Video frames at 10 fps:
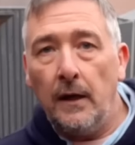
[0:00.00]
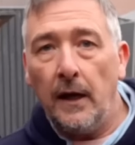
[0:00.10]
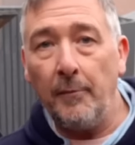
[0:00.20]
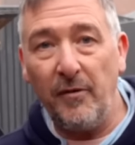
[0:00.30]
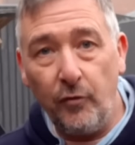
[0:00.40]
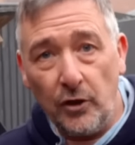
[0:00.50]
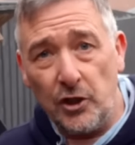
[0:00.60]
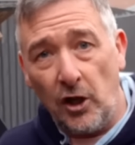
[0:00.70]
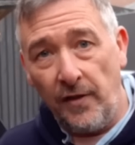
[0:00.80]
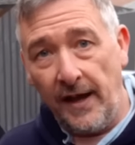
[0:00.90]
And before I
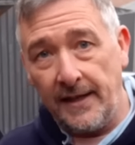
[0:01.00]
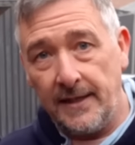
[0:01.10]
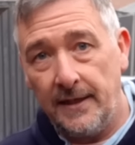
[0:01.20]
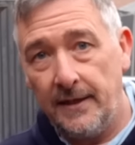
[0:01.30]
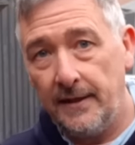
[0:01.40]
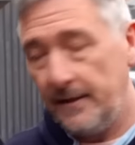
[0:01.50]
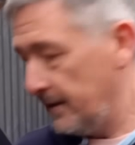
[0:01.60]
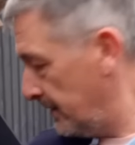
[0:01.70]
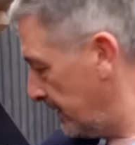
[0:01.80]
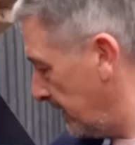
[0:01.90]
start that,
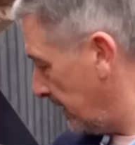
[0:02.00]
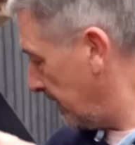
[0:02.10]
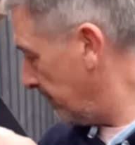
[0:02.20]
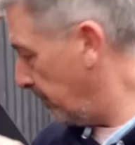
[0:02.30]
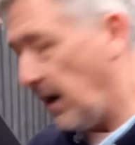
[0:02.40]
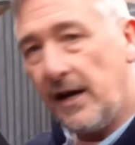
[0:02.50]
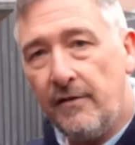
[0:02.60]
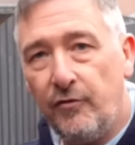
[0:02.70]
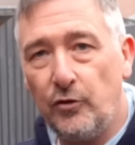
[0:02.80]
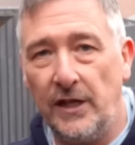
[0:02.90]
my
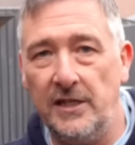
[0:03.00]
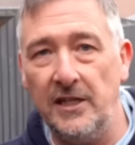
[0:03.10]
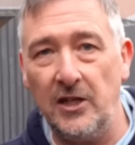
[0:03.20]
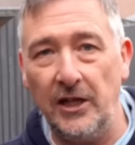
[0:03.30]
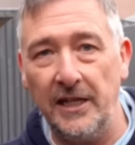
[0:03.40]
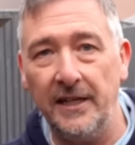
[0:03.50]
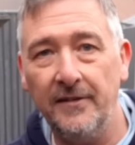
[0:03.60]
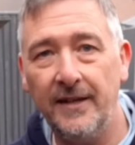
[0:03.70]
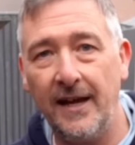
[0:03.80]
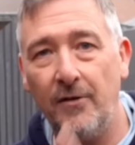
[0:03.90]
Vortex needs cleaning.
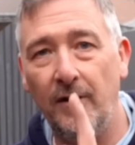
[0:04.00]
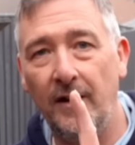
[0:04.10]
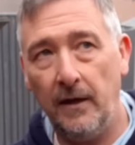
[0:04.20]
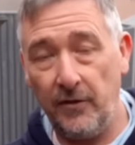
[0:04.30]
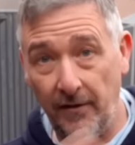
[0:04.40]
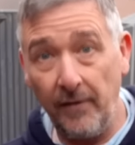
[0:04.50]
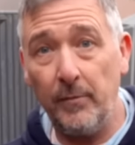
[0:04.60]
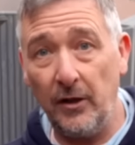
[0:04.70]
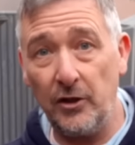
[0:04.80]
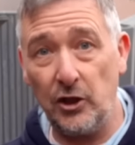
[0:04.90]
Now, if you haven't
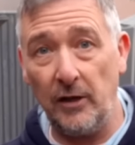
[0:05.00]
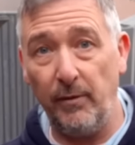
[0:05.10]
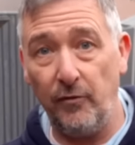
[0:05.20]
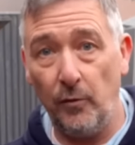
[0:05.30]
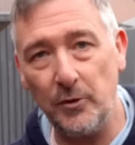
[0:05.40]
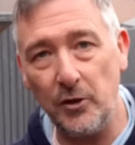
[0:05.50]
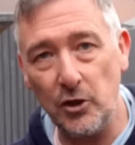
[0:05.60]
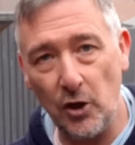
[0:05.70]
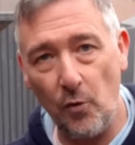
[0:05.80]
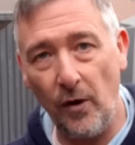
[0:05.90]
been on this channel before, we're doing
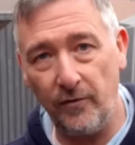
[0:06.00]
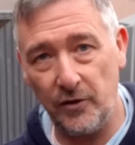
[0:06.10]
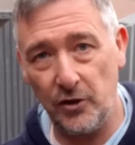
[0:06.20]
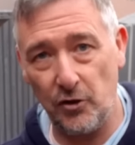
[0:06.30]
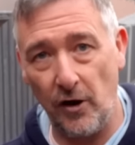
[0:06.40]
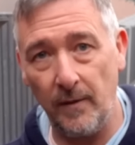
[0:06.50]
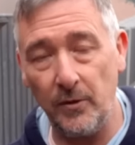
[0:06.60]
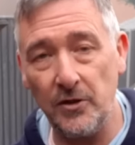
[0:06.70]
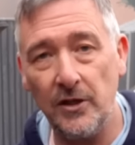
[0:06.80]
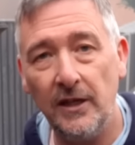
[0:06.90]
so well for
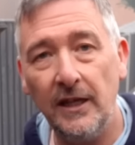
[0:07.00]
subscribers.